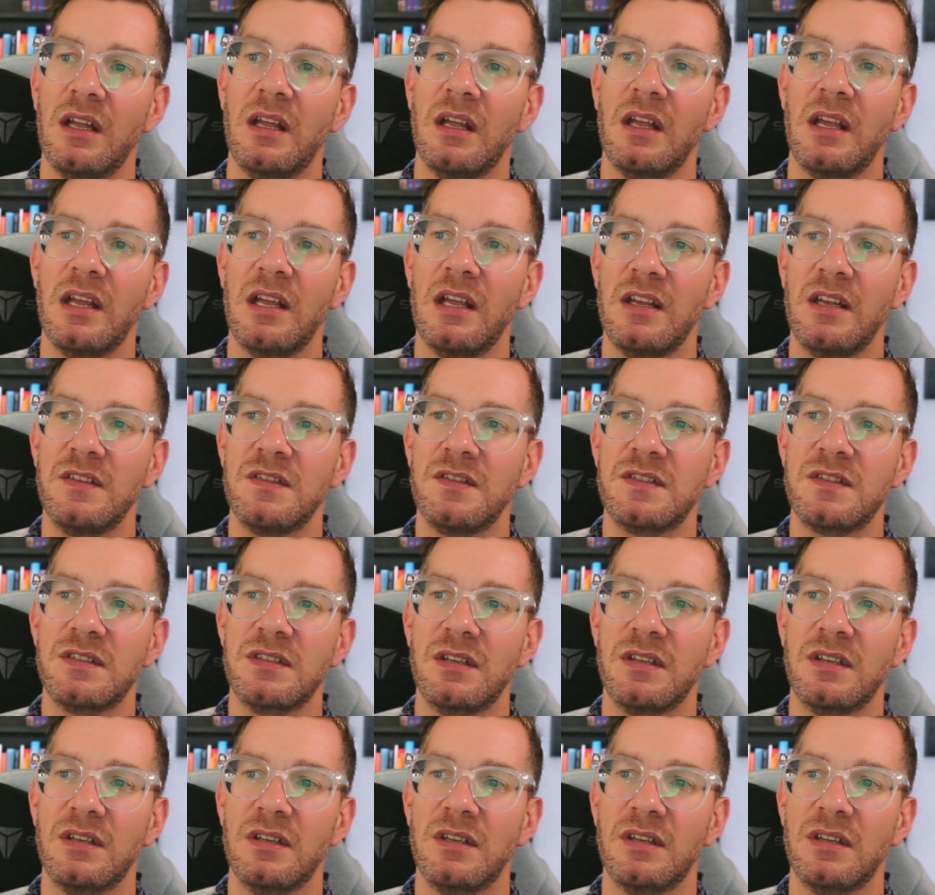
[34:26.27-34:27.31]
is
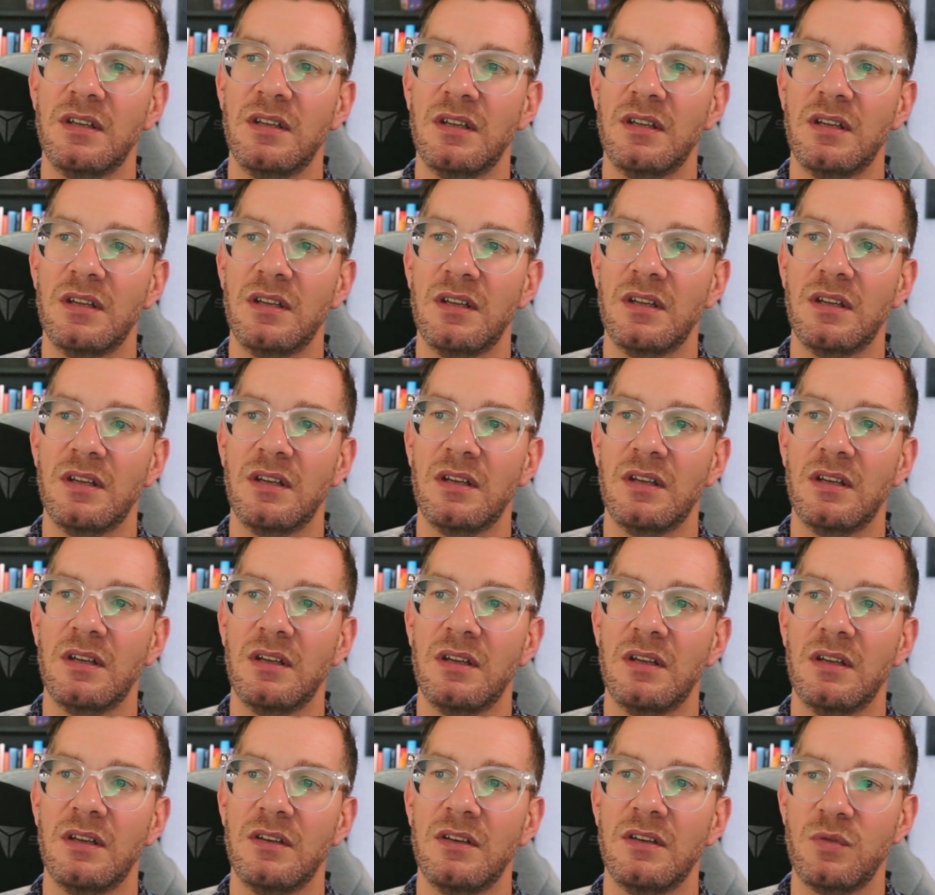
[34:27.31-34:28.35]

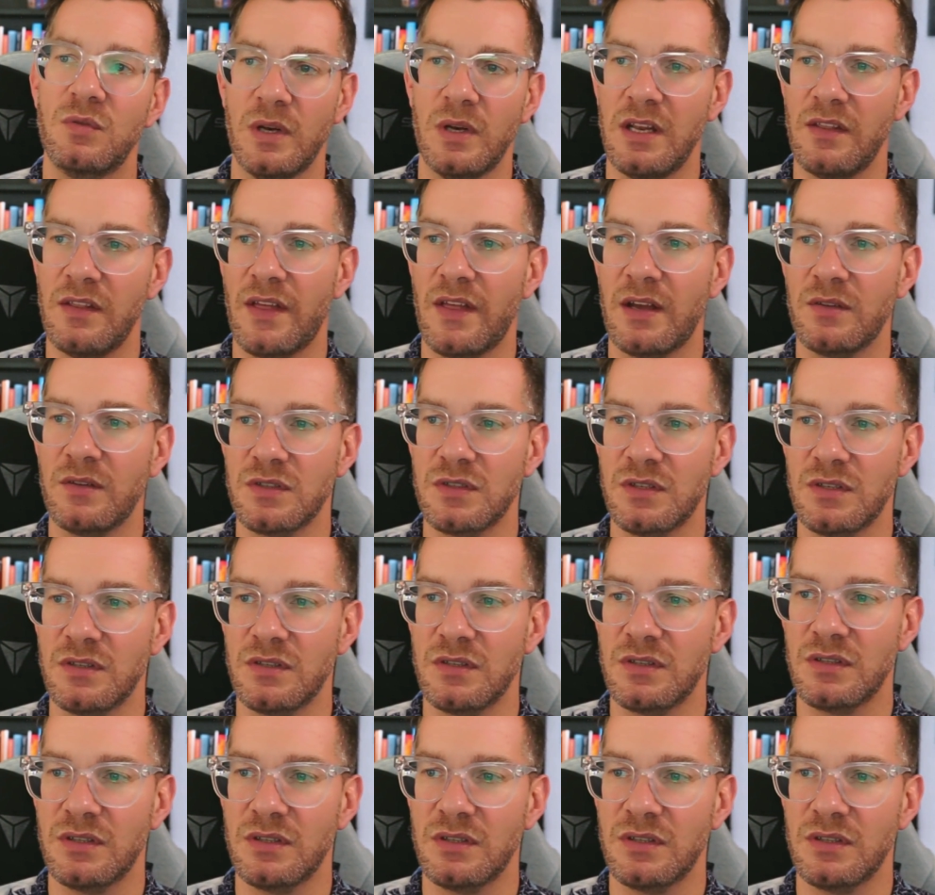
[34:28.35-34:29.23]
20,000.